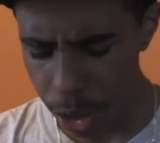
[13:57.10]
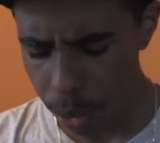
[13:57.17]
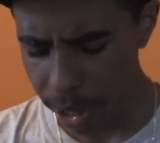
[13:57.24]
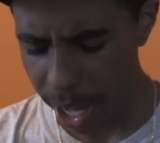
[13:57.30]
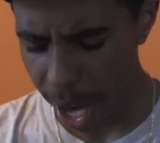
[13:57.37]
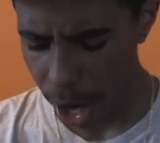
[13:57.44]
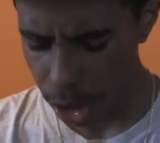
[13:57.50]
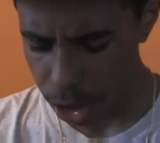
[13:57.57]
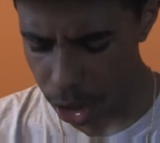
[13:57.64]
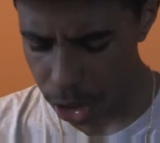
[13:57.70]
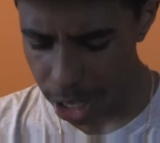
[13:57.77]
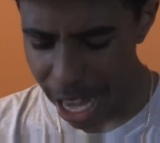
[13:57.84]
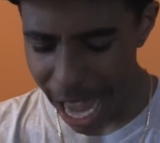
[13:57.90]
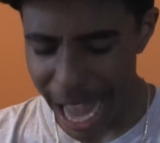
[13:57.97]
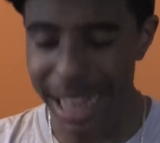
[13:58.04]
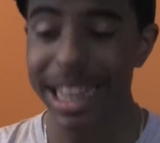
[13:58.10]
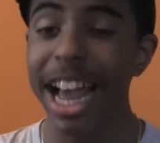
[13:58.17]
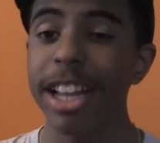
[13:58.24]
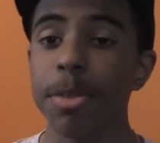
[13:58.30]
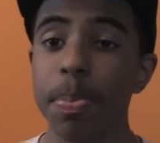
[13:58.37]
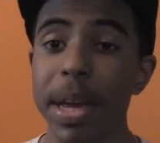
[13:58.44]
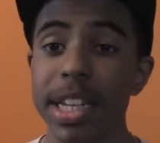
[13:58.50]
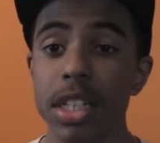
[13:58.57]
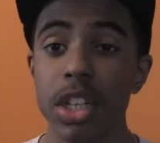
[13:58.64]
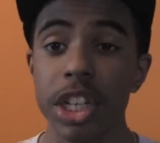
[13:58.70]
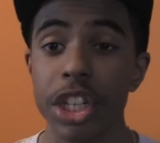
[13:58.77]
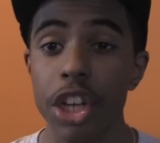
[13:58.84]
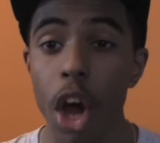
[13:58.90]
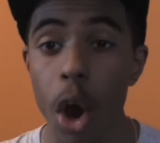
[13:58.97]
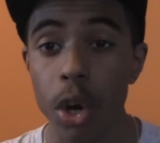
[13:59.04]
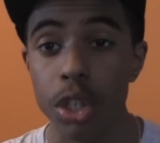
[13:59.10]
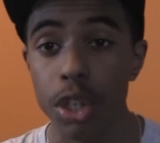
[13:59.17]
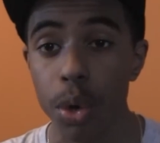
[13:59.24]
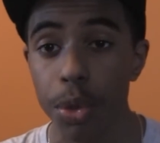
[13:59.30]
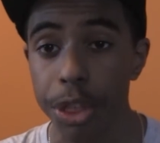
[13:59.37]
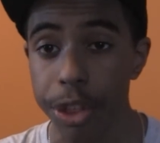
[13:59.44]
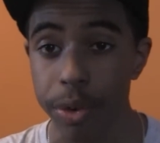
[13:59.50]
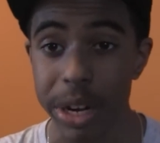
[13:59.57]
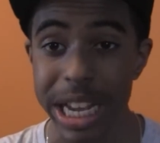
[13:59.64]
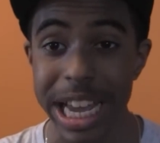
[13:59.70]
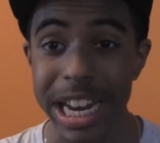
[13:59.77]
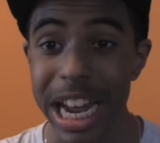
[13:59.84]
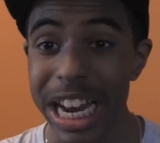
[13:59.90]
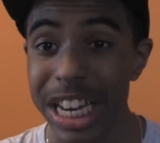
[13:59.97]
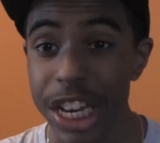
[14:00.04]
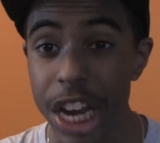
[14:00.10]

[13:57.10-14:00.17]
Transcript: of new characters, and that's basically Naruto 3 in a